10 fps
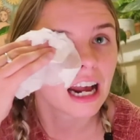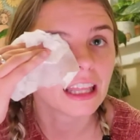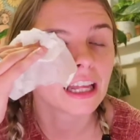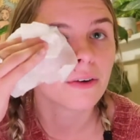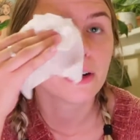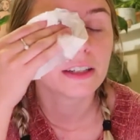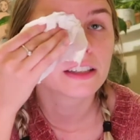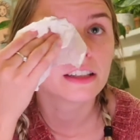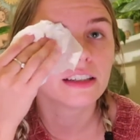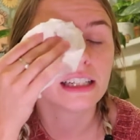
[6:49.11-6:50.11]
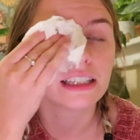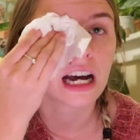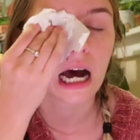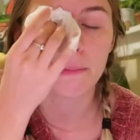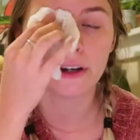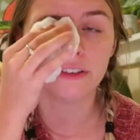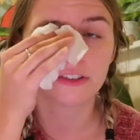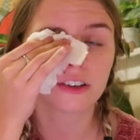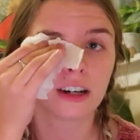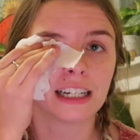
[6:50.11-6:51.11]
and they went to the top of
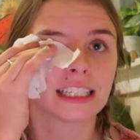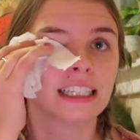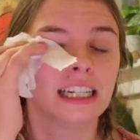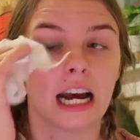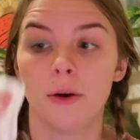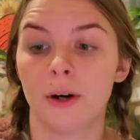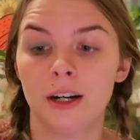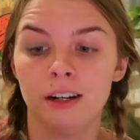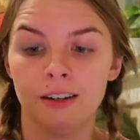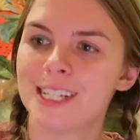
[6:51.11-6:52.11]
Crosley Tower.